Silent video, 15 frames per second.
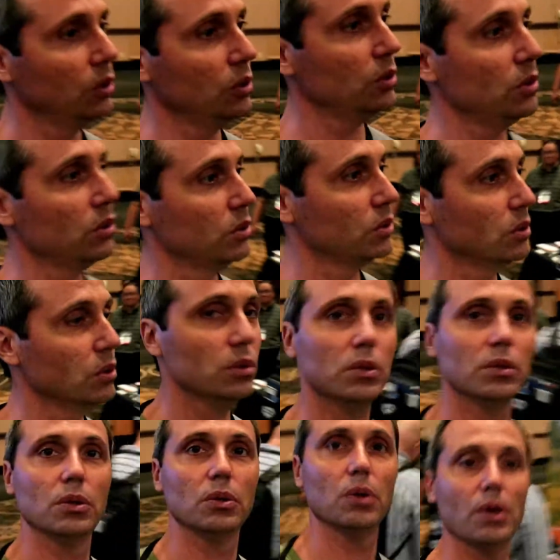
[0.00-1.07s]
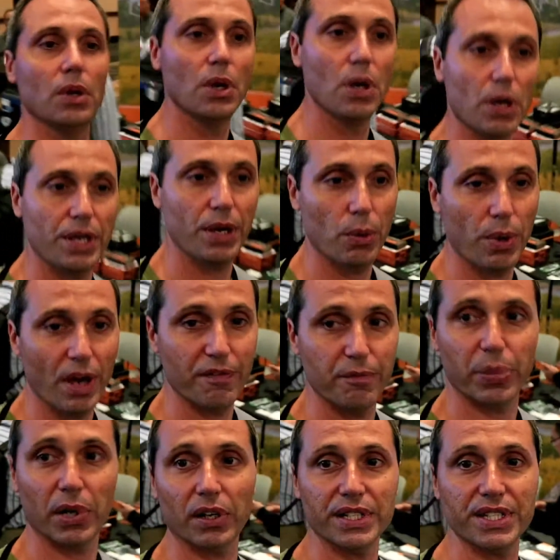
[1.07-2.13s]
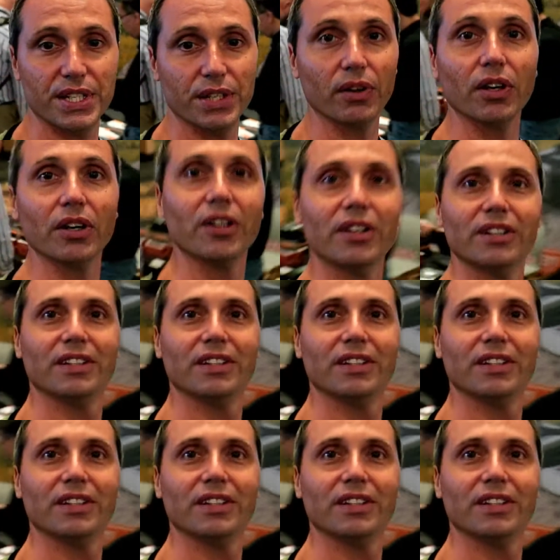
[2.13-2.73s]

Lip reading: Ooh, here we have Parazero.